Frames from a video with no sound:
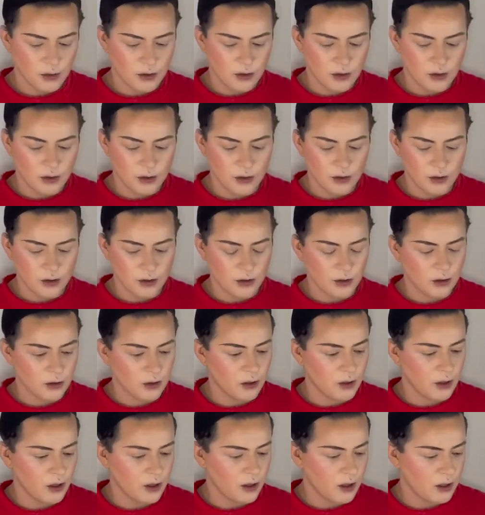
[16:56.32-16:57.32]

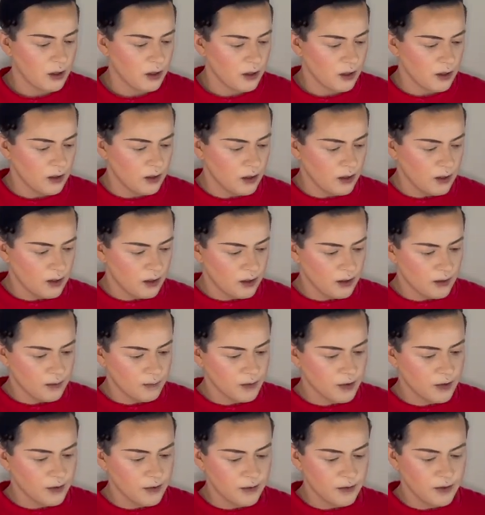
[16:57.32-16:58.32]
And I'm
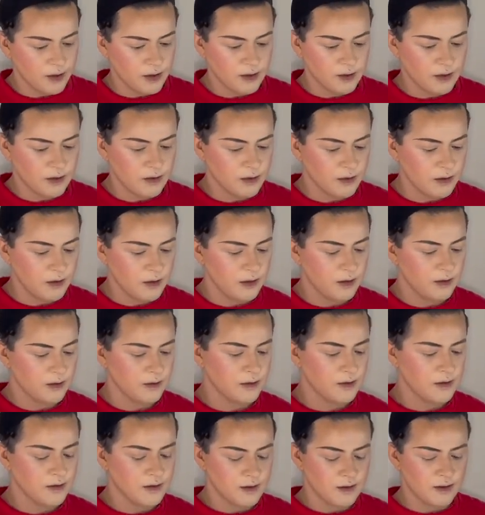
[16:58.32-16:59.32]
going to
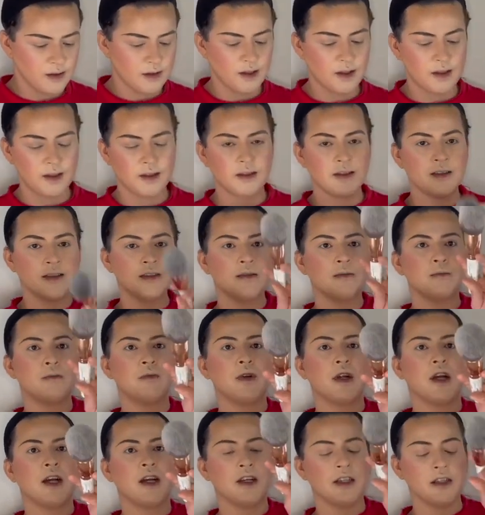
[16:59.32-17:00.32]
use this
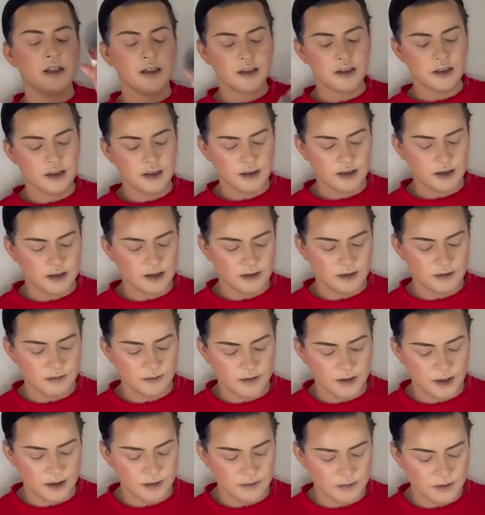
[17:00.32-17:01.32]
brush, this
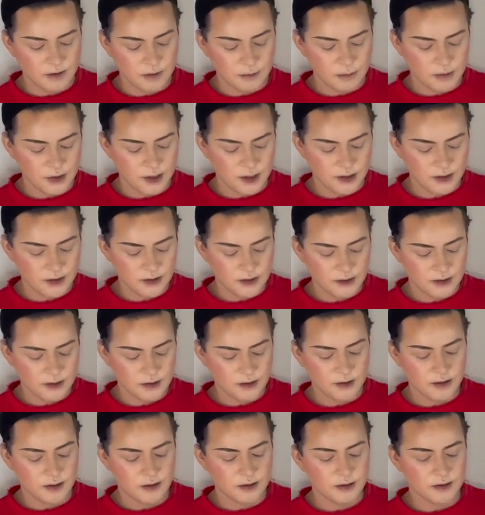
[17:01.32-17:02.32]
fluffy brush,
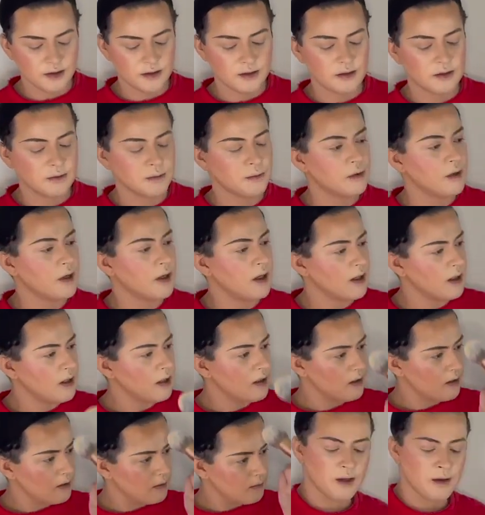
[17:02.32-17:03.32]
to just spread it.
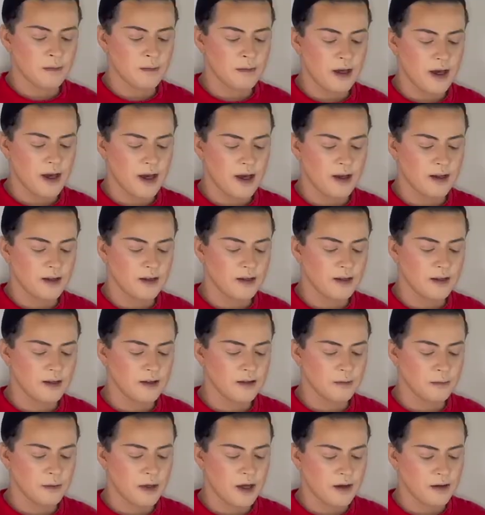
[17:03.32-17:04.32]
I'm gonna add this
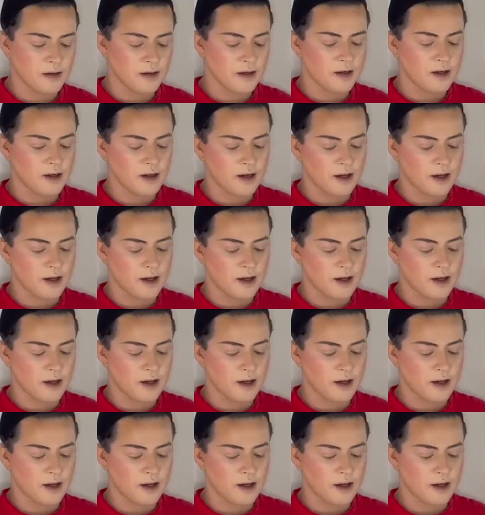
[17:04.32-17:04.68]
powder